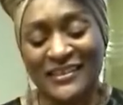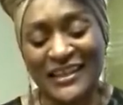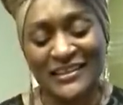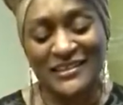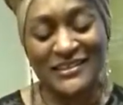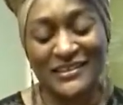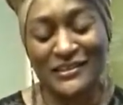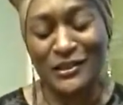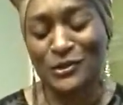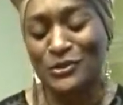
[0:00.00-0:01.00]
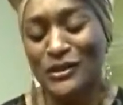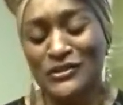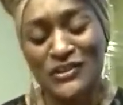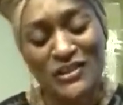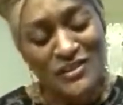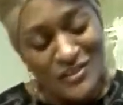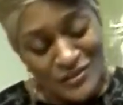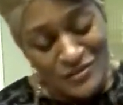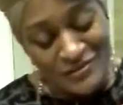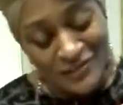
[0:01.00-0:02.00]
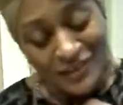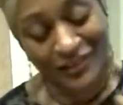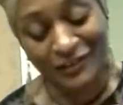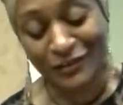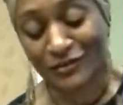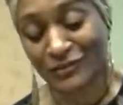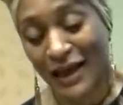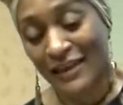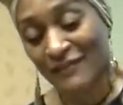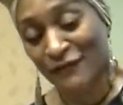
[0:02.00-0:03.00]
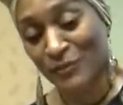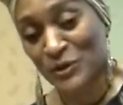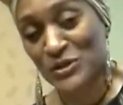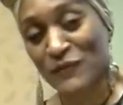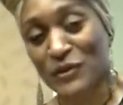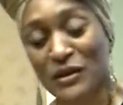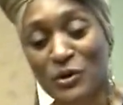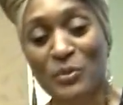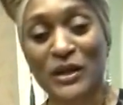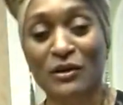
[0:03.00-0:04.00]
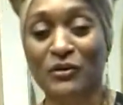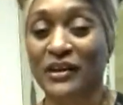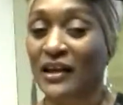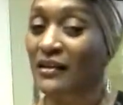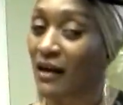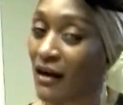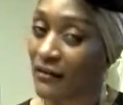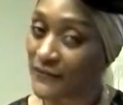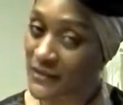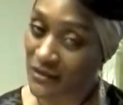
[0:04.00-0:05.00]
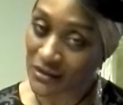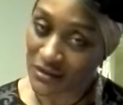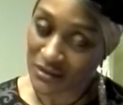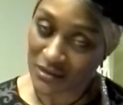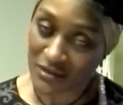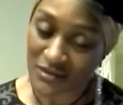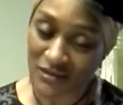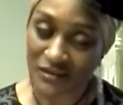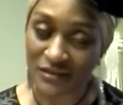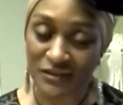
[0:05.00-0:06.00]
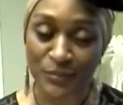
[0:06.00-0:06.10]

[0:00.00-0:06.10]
These two are just, you know, I for most of you that know me know that I love to, to, to,